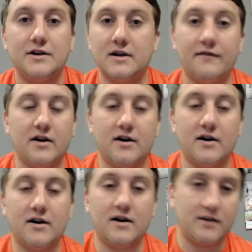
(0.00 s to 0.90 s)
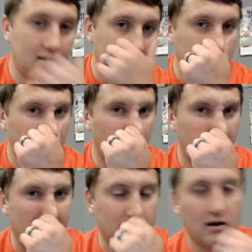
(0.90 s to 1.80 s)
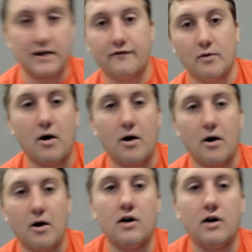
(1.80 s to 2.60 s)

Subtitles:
you still have to, you know, worry about running the football.